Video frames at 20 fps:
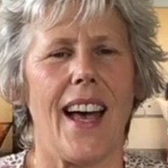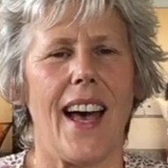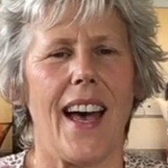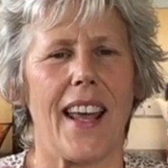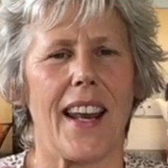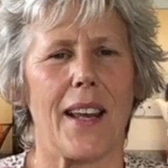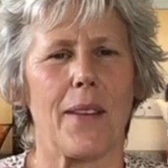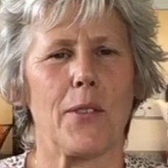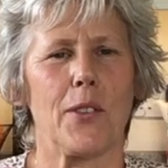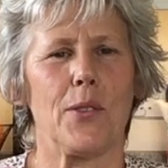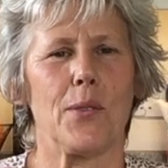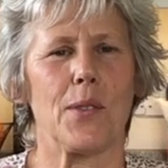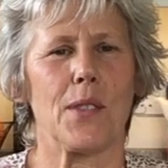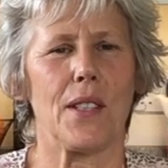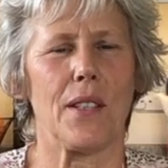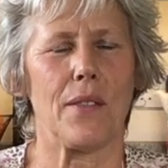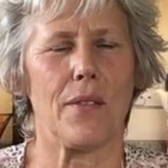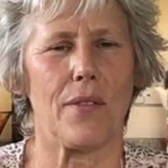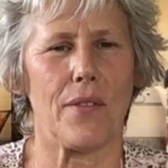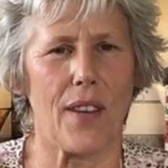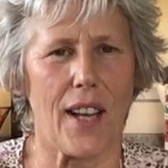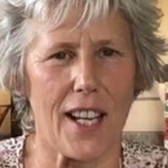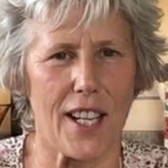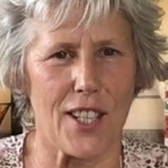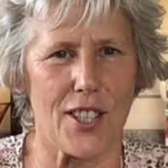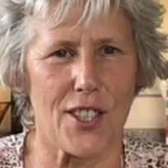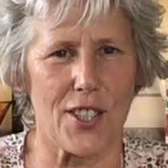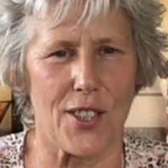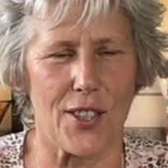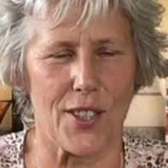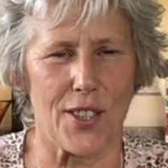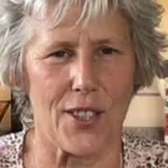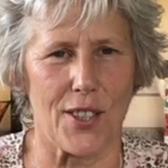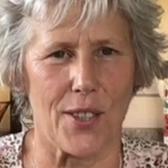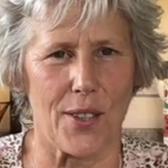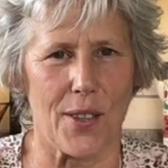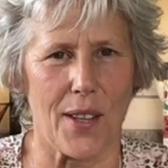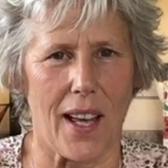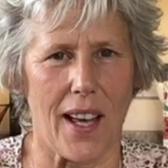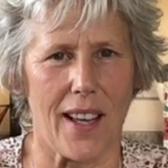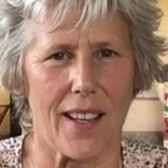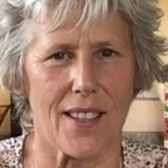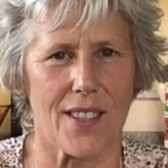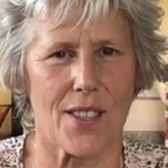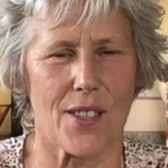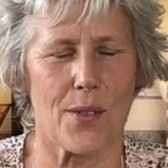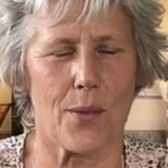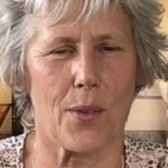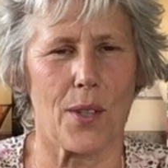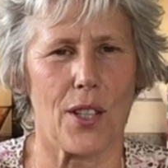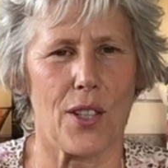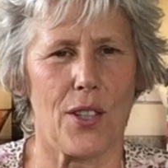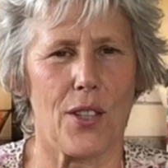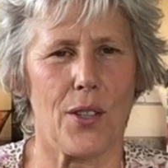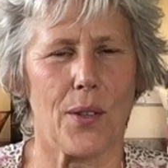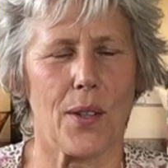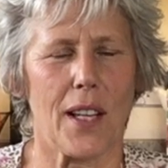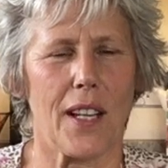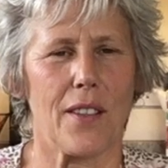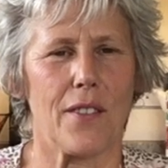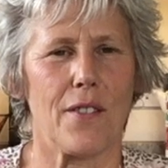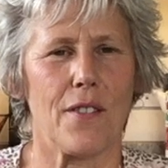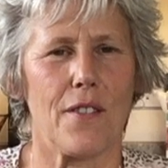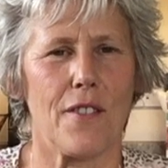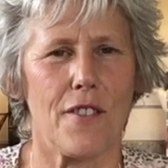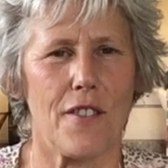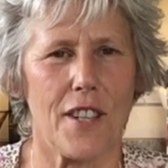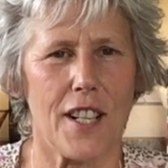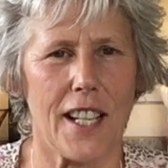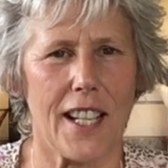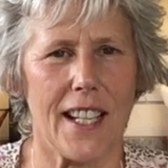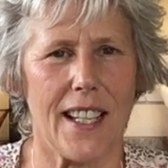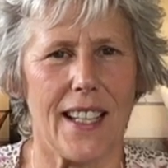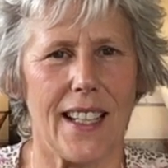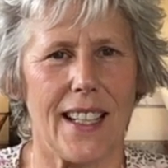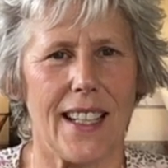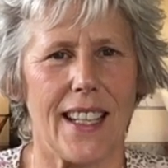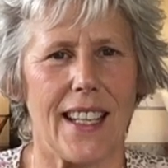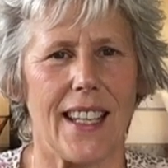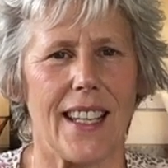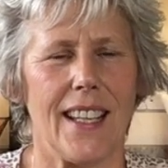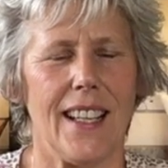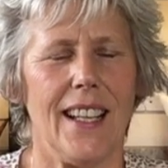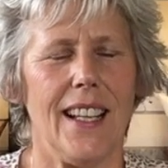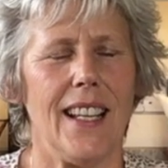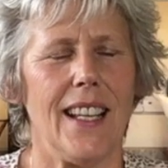and I'm going to invite you to do that so that you can really